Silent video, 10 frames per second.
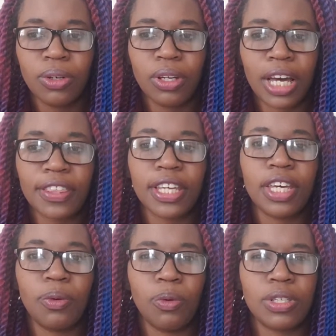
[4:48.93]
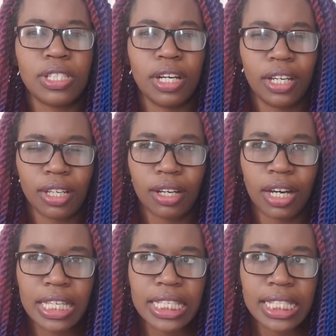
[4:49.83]
I think it was like
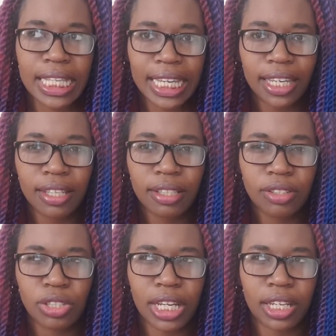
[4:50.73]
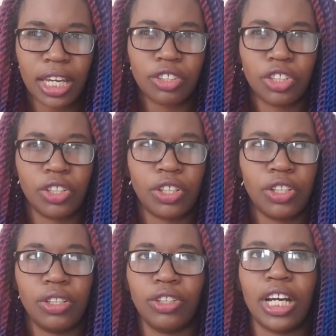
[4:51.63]
a C, like entry.
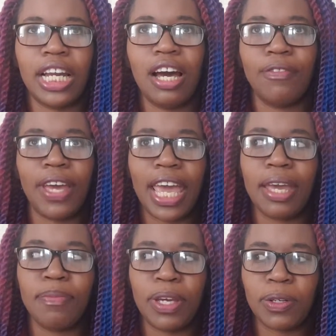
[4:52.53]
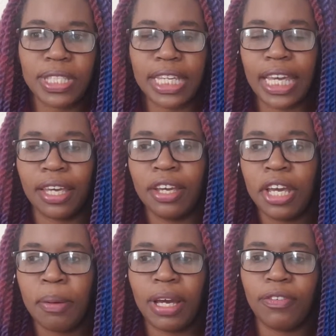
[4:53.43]
You can have A, B, or C,
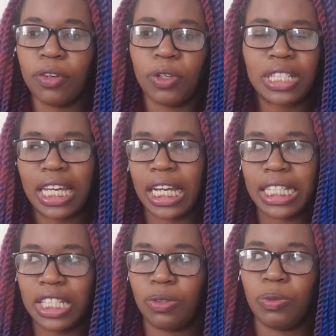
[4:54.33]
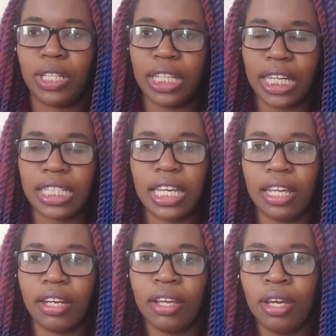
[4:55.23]
but if you got like a D, you wouldn't get
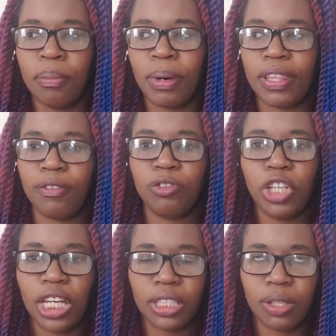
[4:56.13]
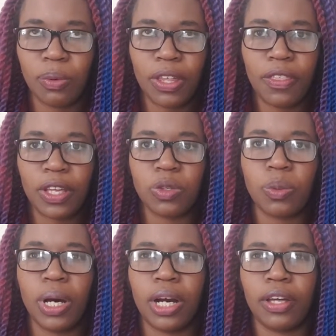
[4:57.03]
in. But they've changed the way things
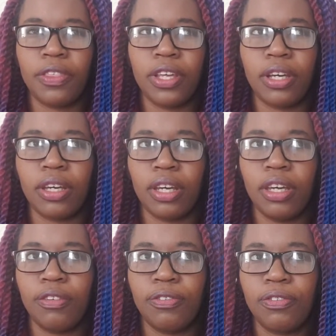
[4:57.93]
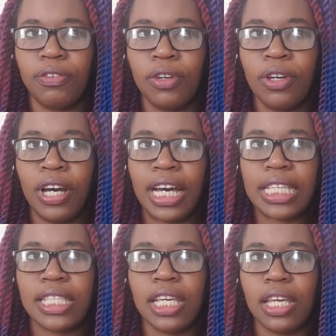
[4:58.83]
work. I think if a
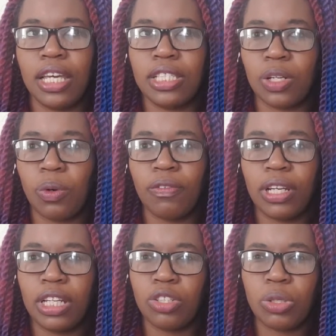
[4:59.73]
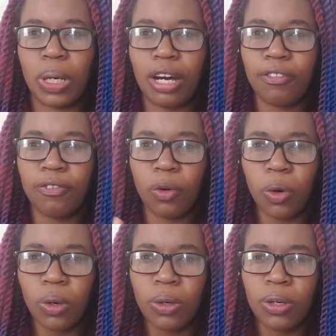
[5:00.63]
C is equivalent to a
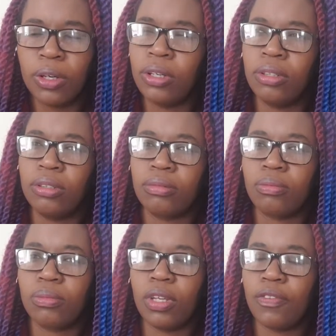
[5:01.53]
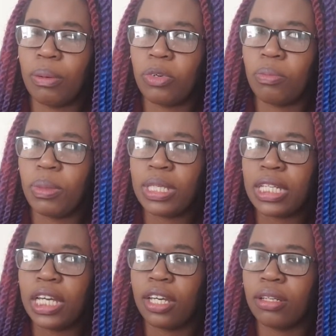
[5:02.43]
4, if I'm not
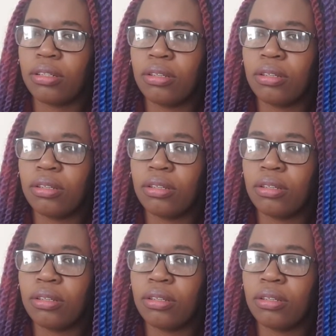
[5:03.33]
mistaken.